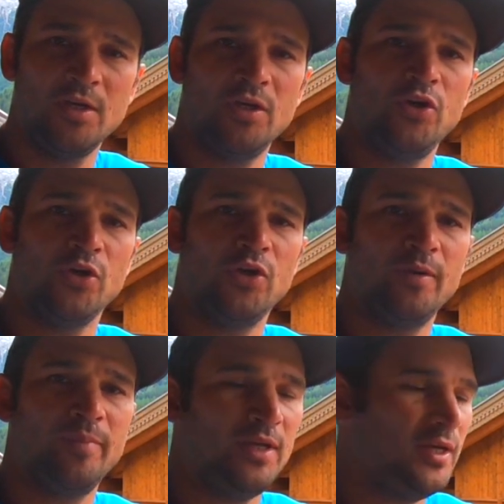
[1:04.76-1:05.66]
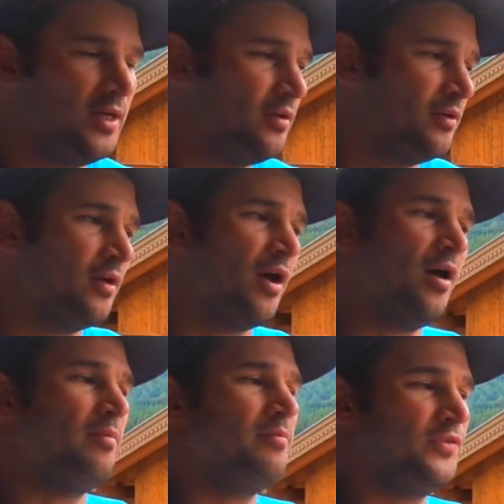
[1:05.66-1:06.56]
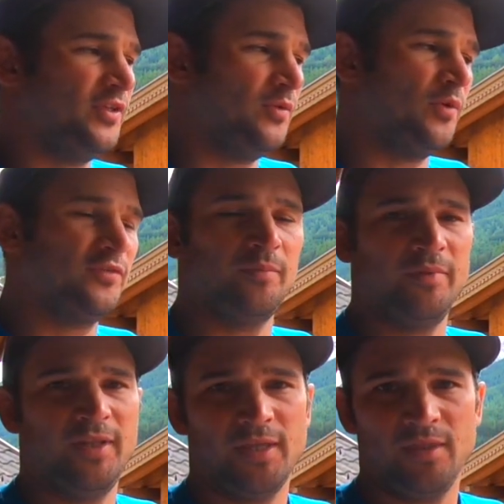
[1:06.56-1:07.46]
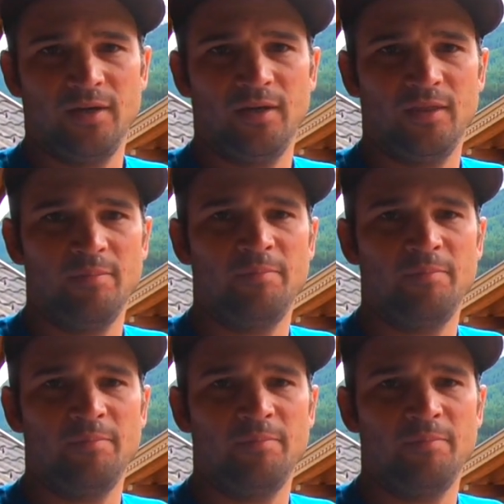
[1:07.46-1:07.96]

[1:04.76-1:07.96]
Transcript: you're going to be seen with some of like the